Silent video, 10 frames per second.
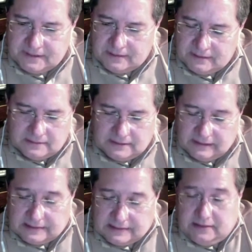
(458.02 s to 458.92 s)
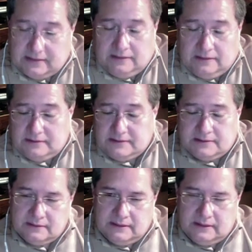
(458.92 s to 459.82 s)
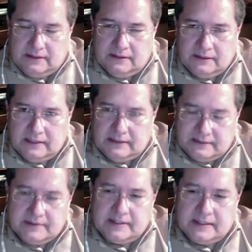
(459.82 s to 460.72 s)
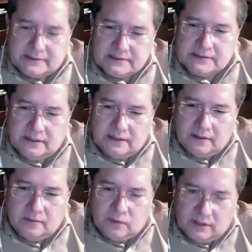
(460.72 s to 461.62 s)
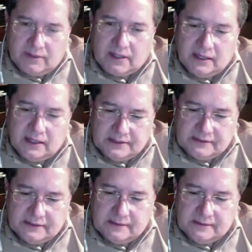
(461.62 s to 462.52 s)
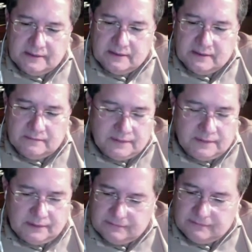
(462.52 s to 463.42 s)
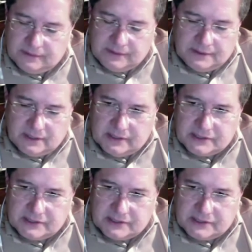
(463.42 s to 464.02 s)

like I said, he is one of a kind and a very, very kind gentleman.